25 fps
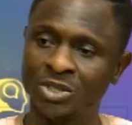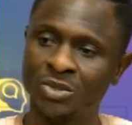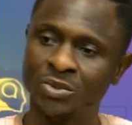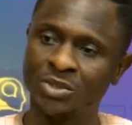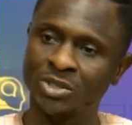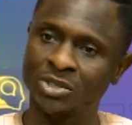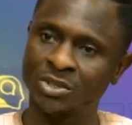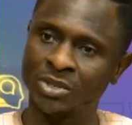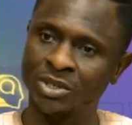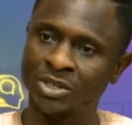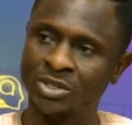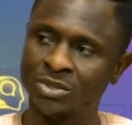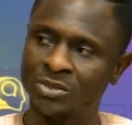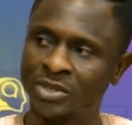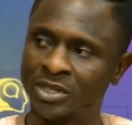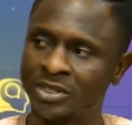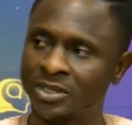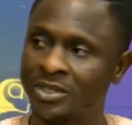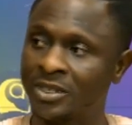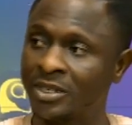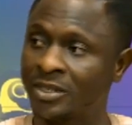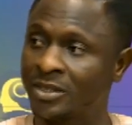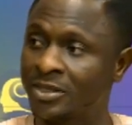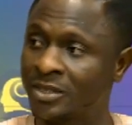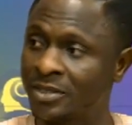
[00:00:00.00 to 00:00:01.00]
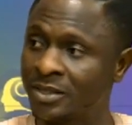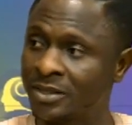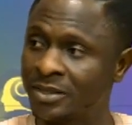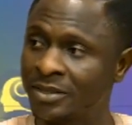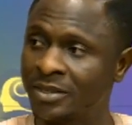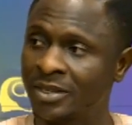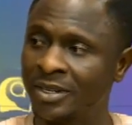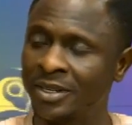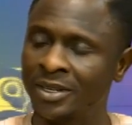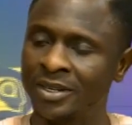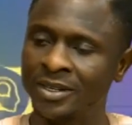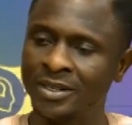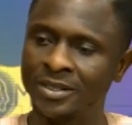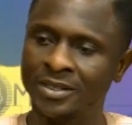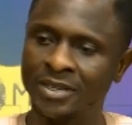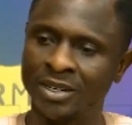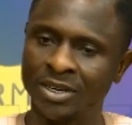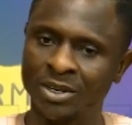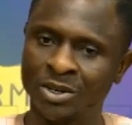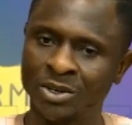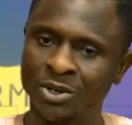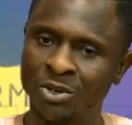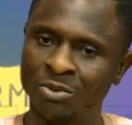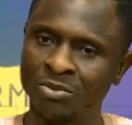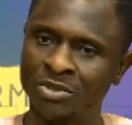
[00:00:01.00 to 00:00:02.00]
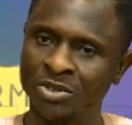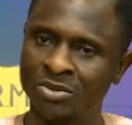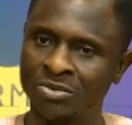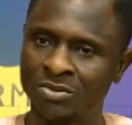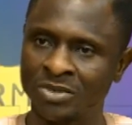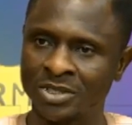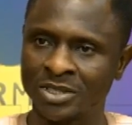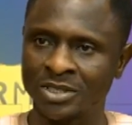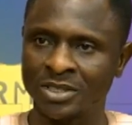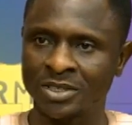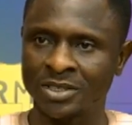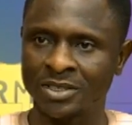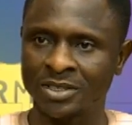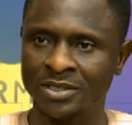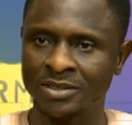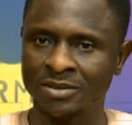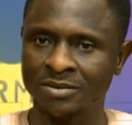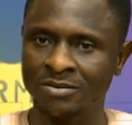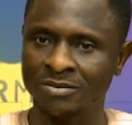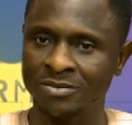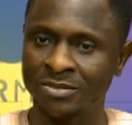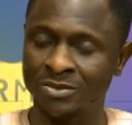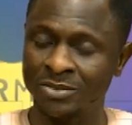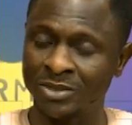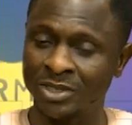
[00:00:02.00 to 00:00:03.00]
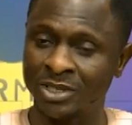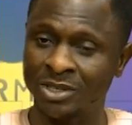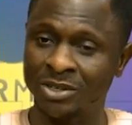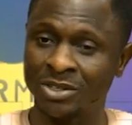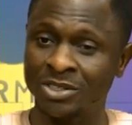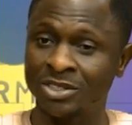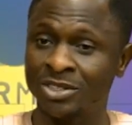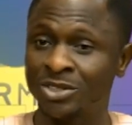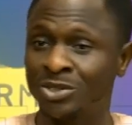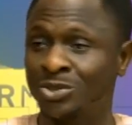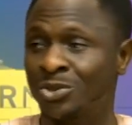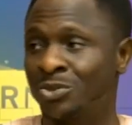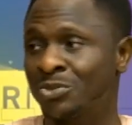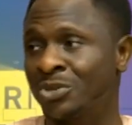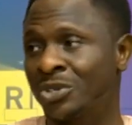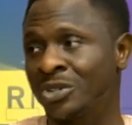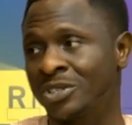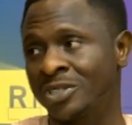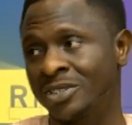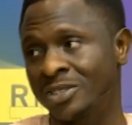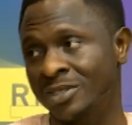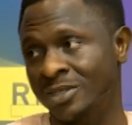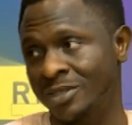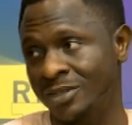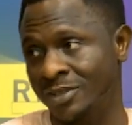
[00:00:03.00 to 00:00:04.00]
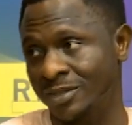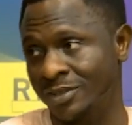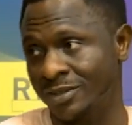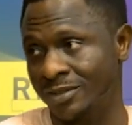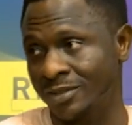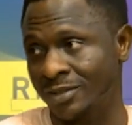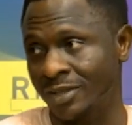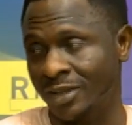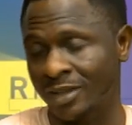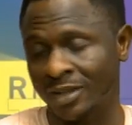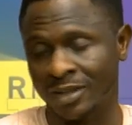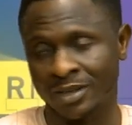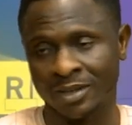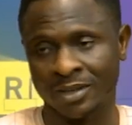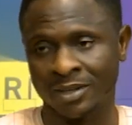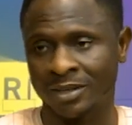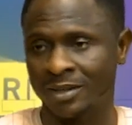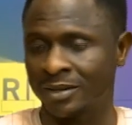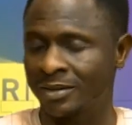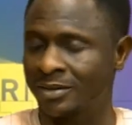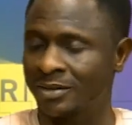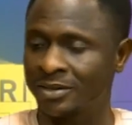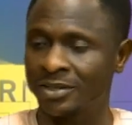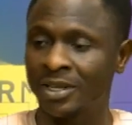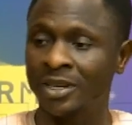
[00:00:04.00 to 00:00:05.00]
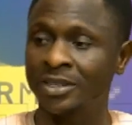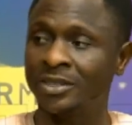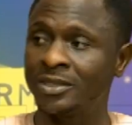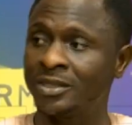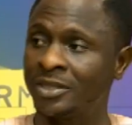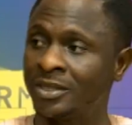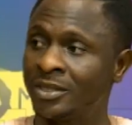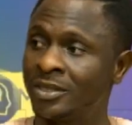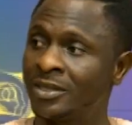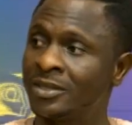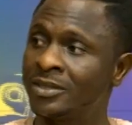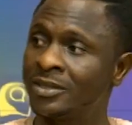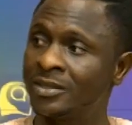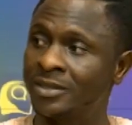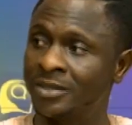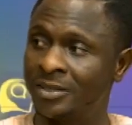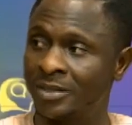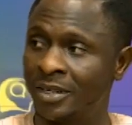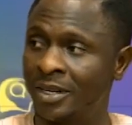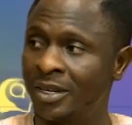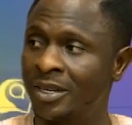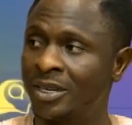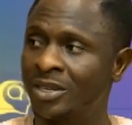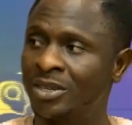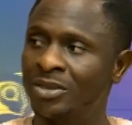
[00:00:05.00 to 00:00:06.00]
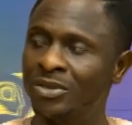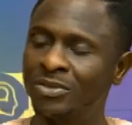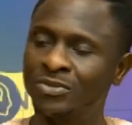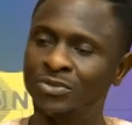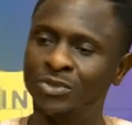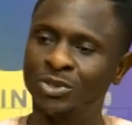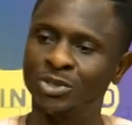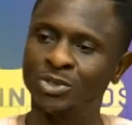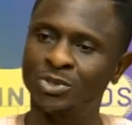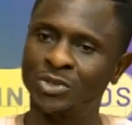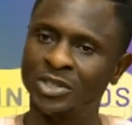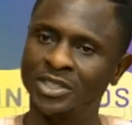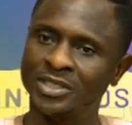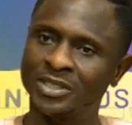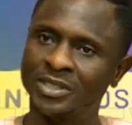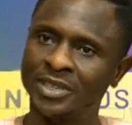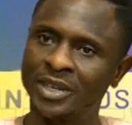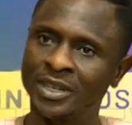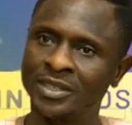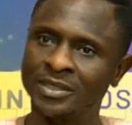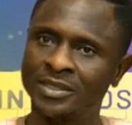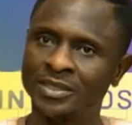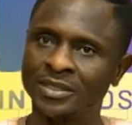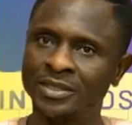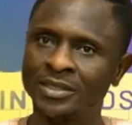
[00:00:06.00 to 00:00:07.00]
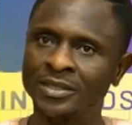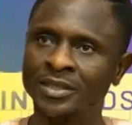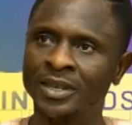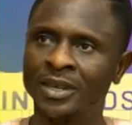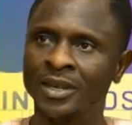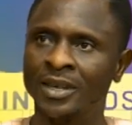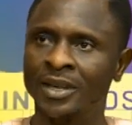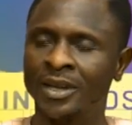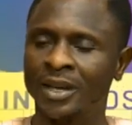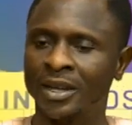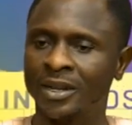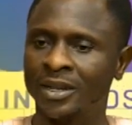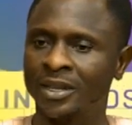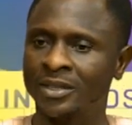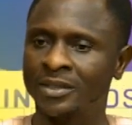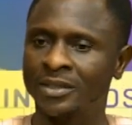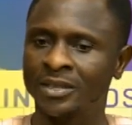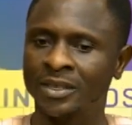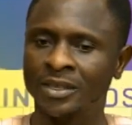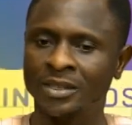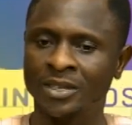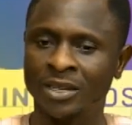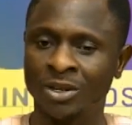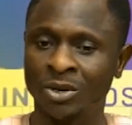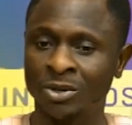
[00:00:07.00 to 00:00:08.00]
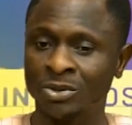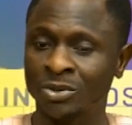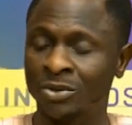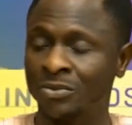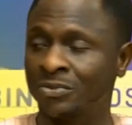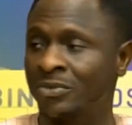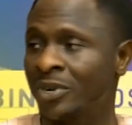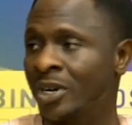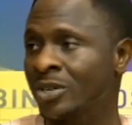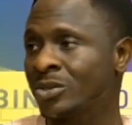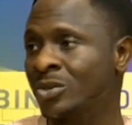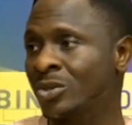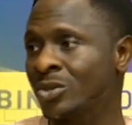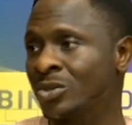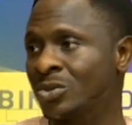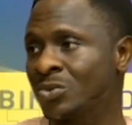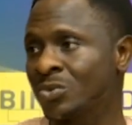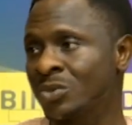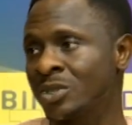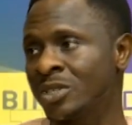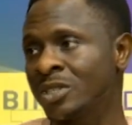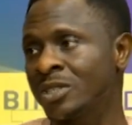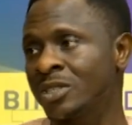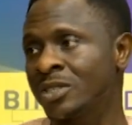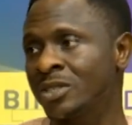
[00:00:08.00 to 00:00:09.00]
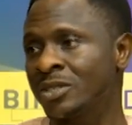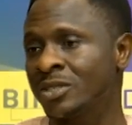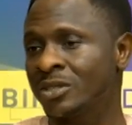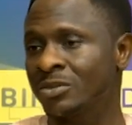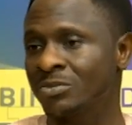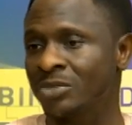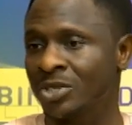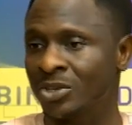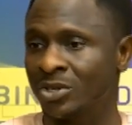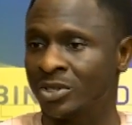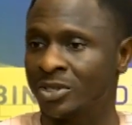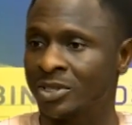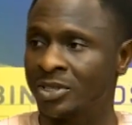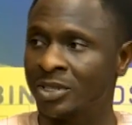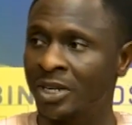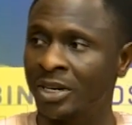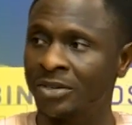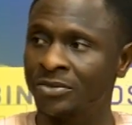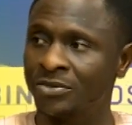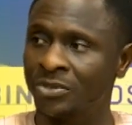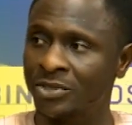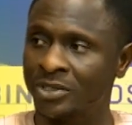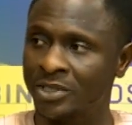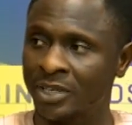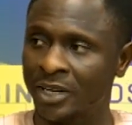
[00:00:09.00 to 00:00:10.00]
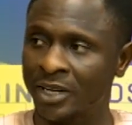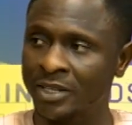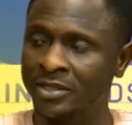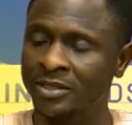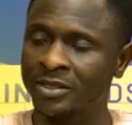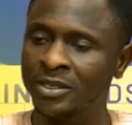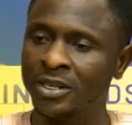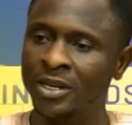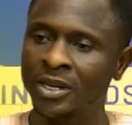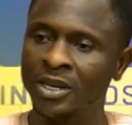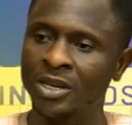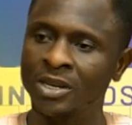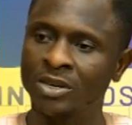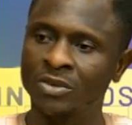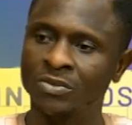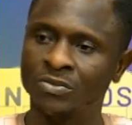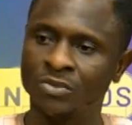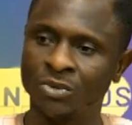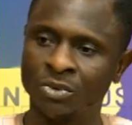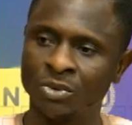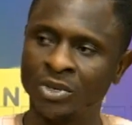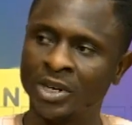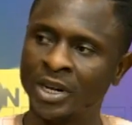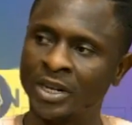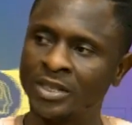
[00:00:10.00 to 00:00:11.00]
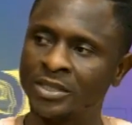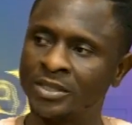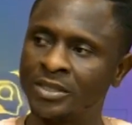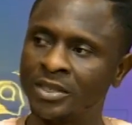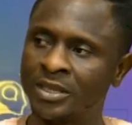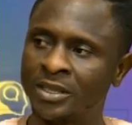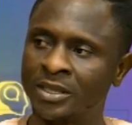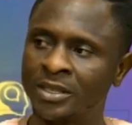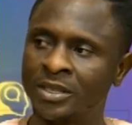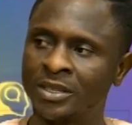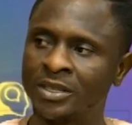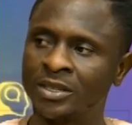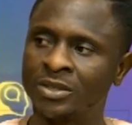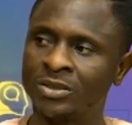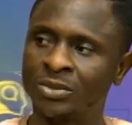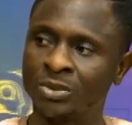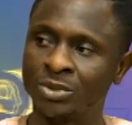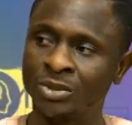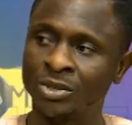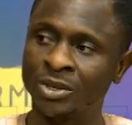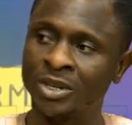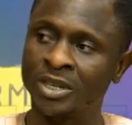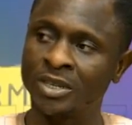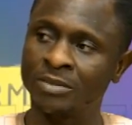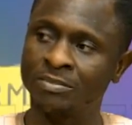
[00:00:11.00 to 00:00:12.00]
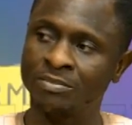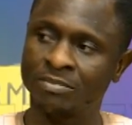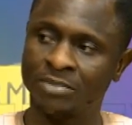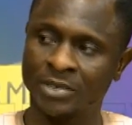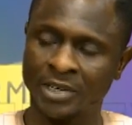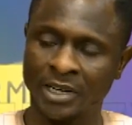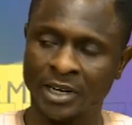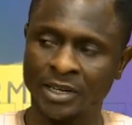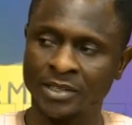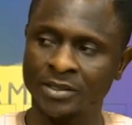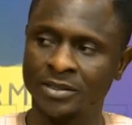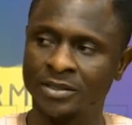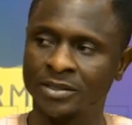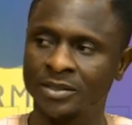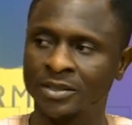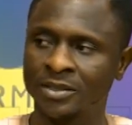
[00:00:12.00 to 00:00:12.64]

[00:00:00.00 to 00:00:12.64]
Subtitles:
we saw in 2018. The economy will continue to be on the steady tick for 2019, and I think a lot of factors will be considered for that. If you look at the crude oil price,